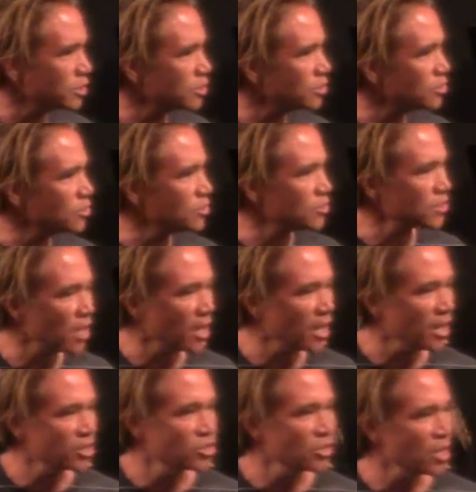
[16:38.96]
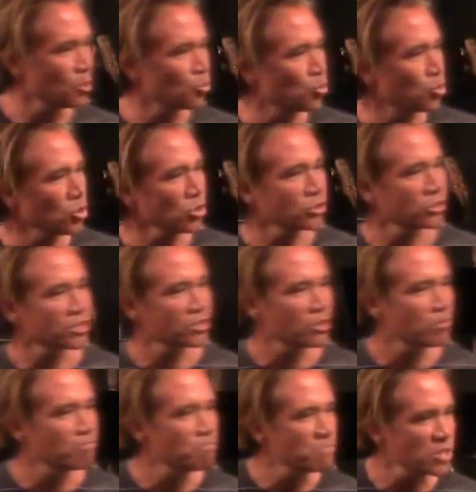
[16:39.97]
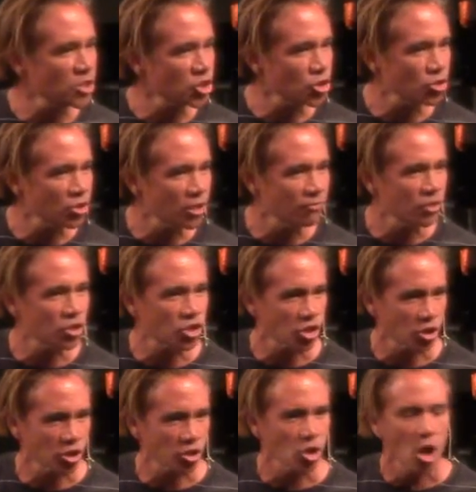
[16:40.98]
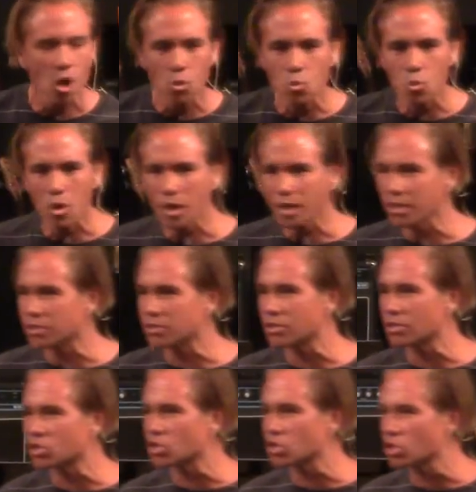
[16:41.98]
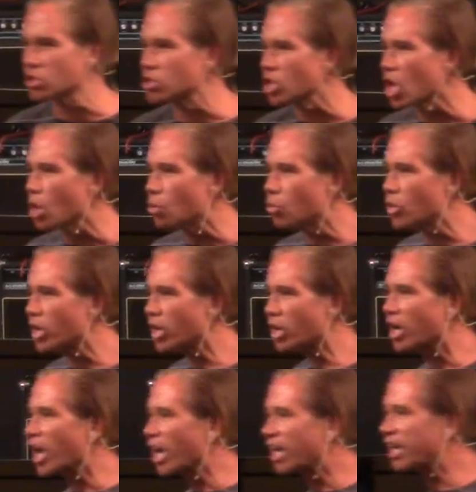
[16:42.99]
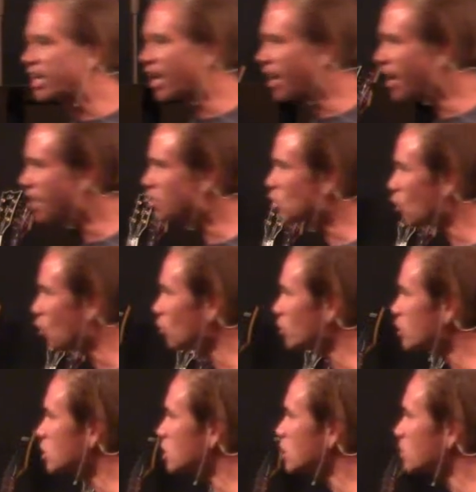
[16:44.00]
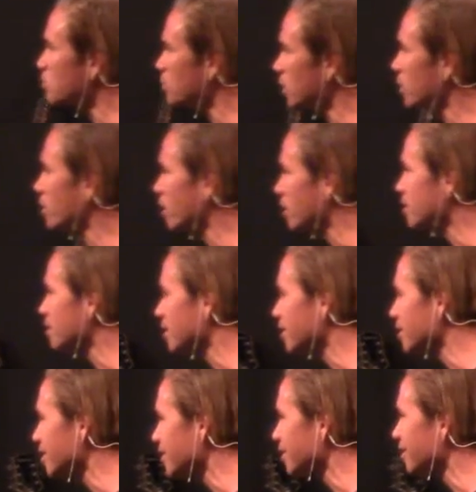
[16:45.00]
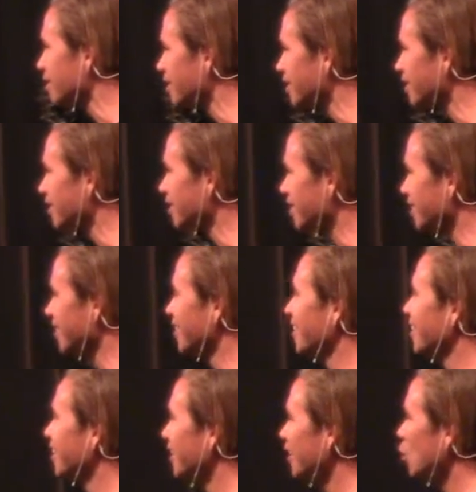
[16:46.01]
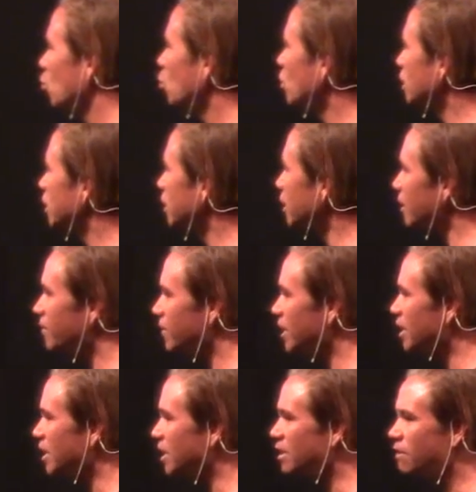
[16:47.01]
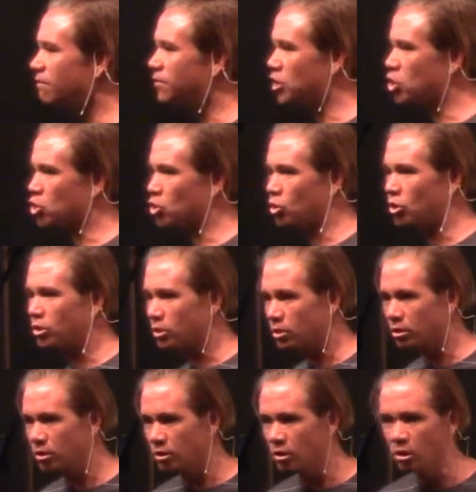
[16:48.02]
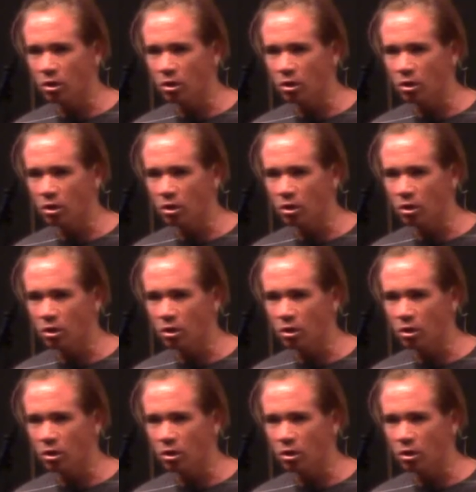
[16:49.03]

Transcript: into this age and they looked into the mystery of the church. What is this church? Where God's Holy Spirit would live in an individual. Yes.